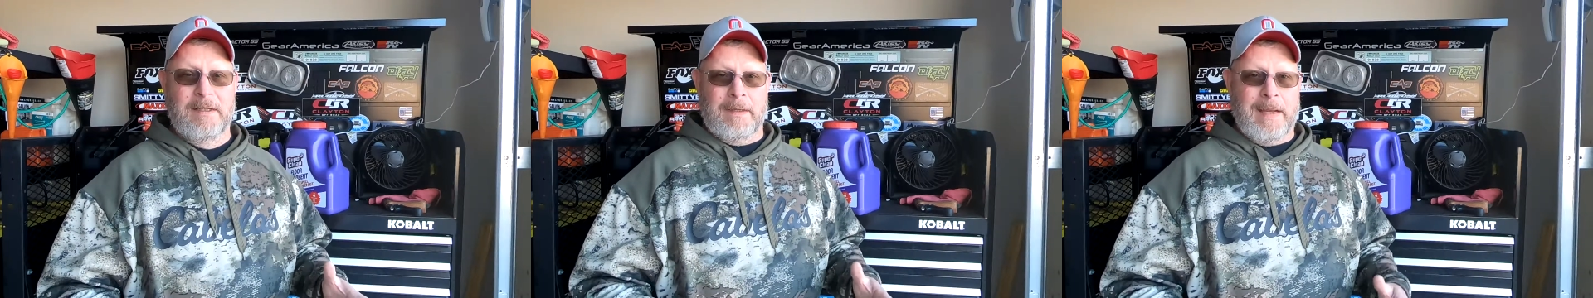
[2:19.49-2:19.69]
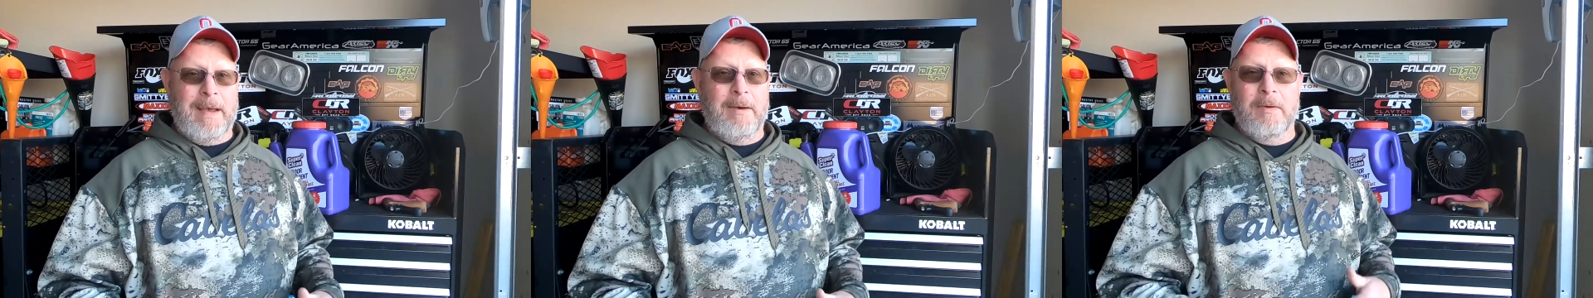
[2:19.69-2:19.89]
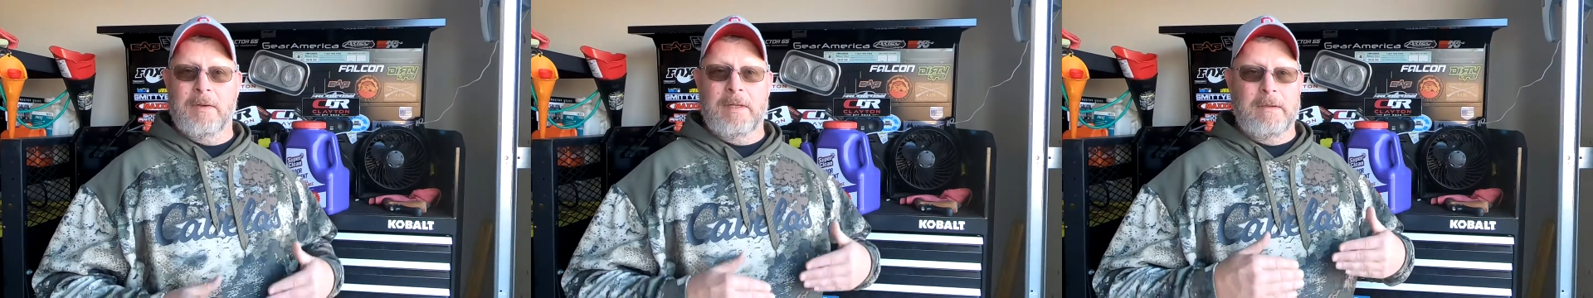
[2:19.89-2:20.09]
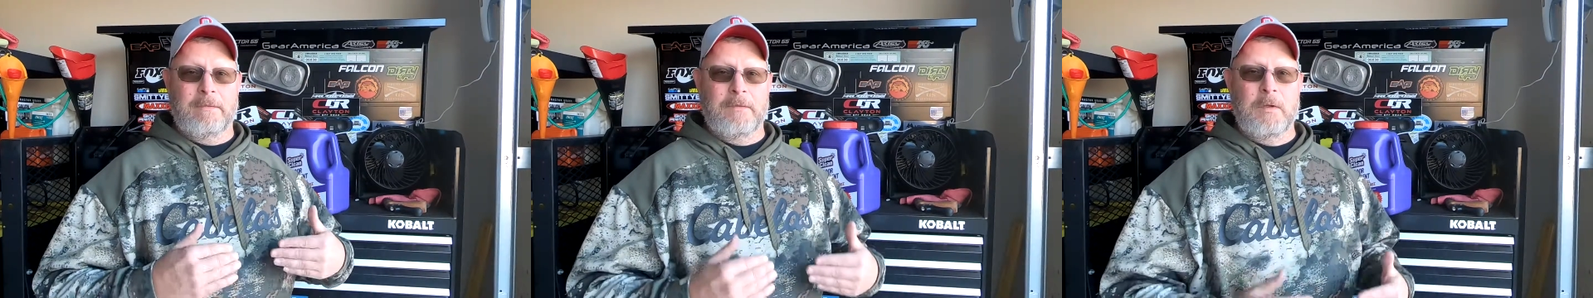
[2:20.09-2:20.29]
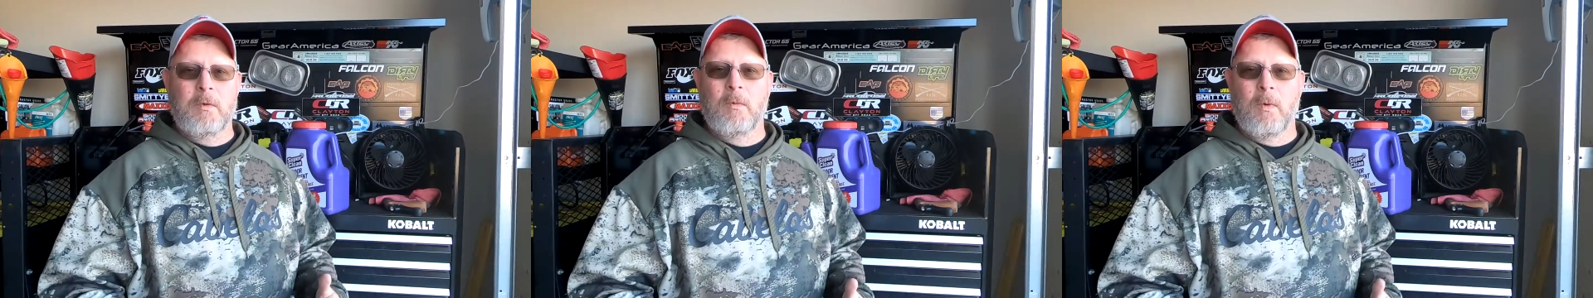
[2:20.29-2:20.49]
Now,
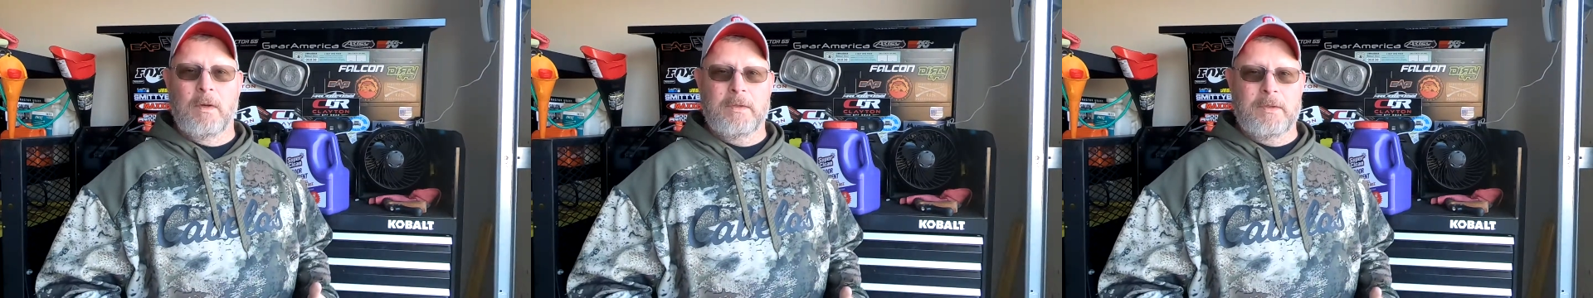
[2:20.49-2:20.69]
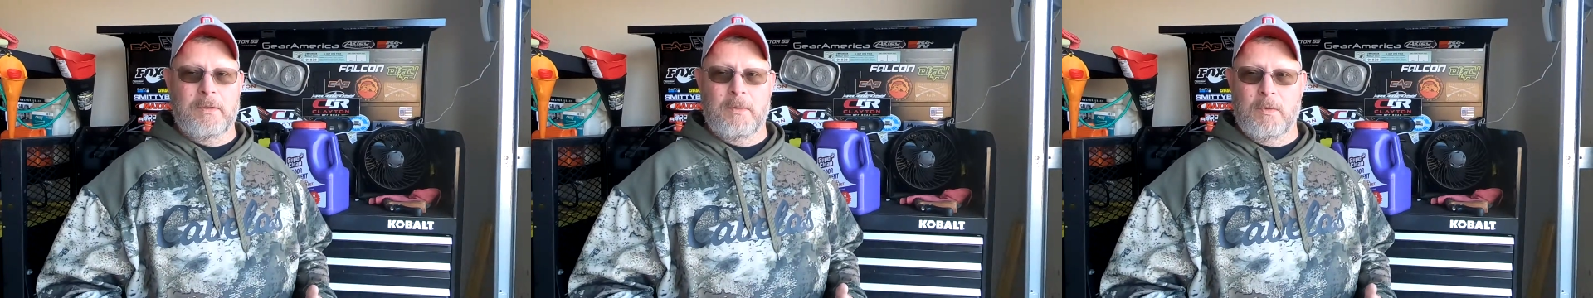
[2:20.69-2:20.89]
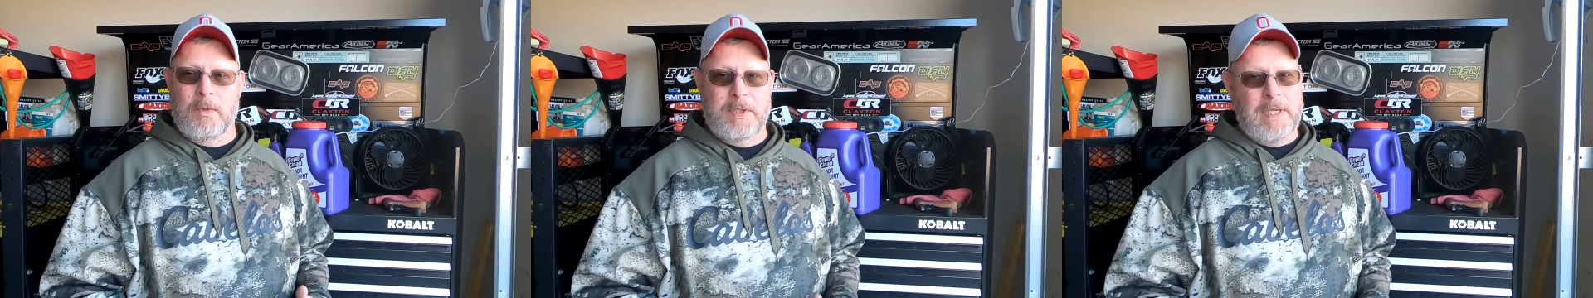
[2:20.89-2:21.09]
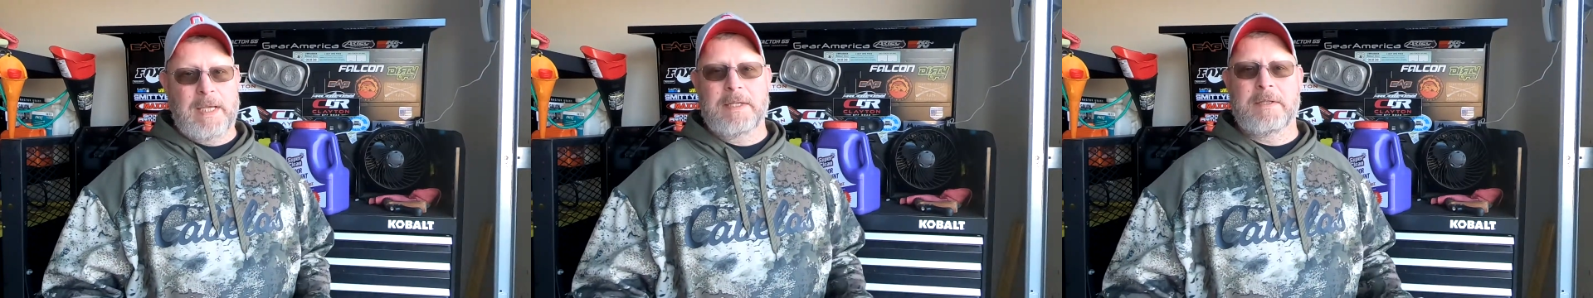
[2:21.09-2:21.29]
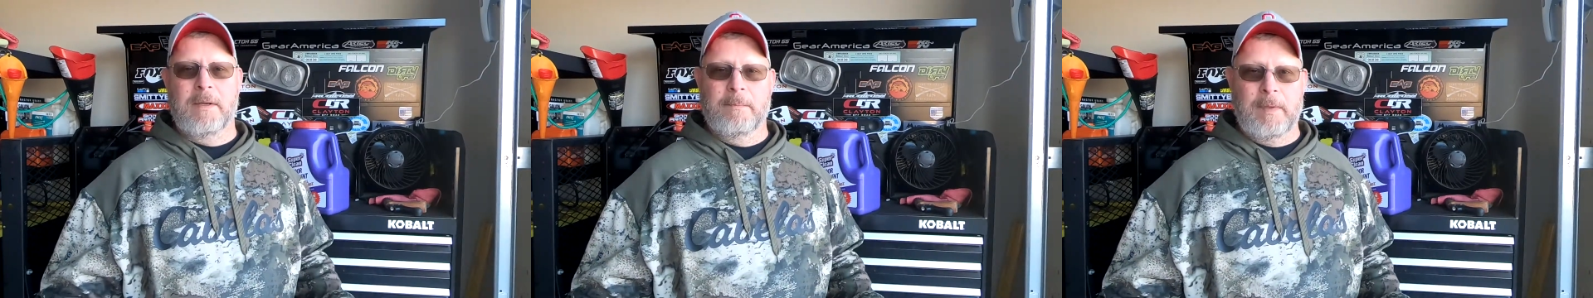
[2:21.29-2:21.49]
if you want to
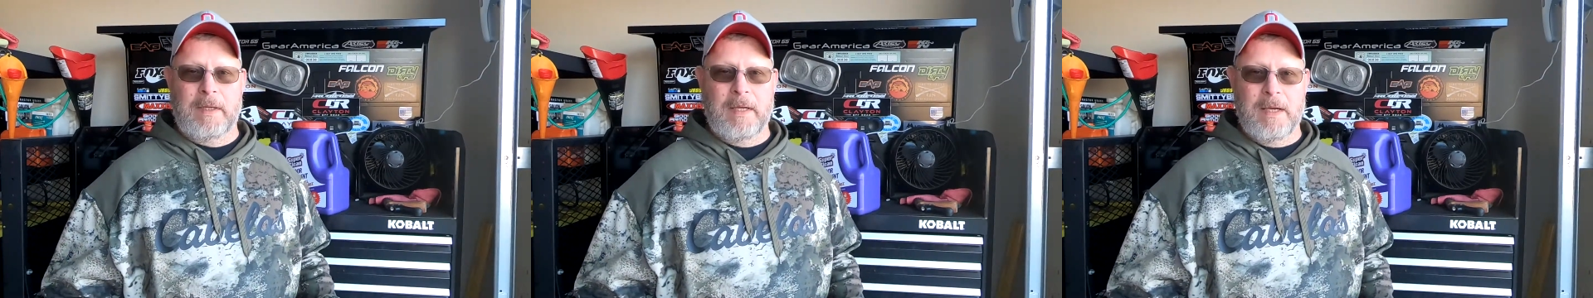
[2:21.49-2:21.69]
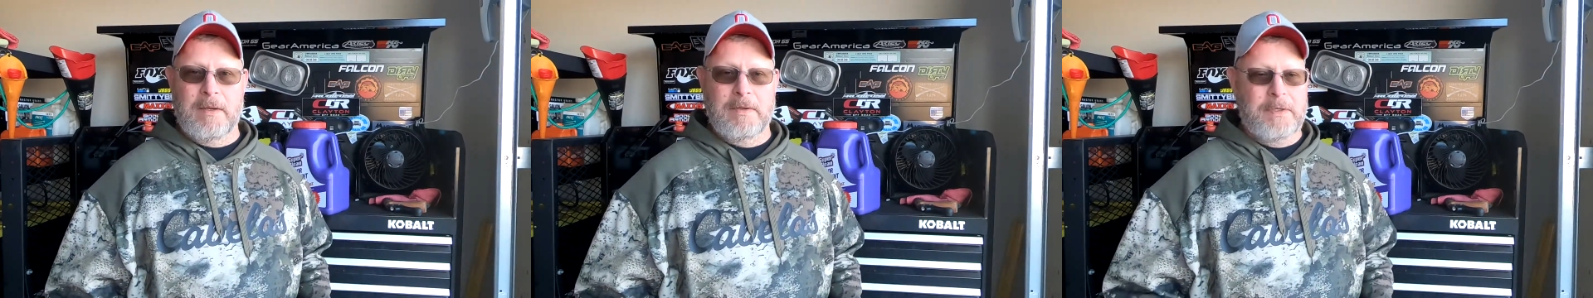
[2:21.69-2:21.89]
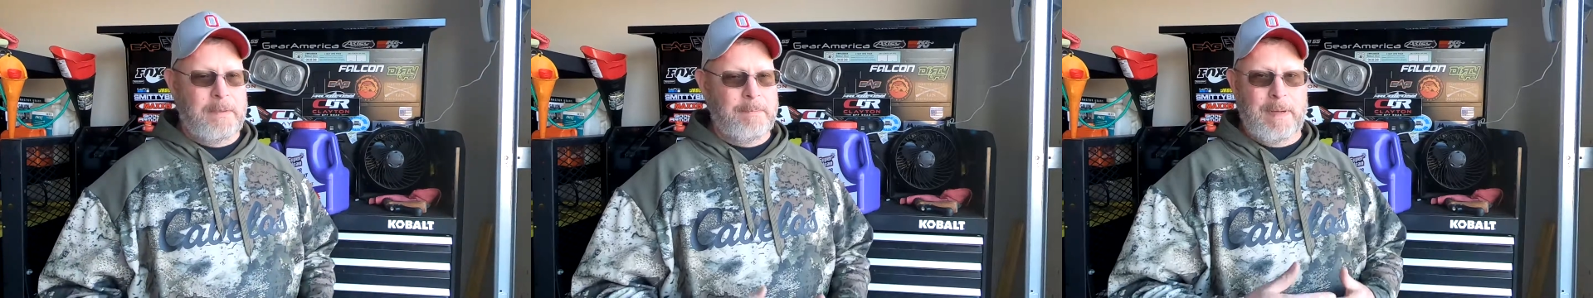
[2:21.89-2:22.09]
say something else,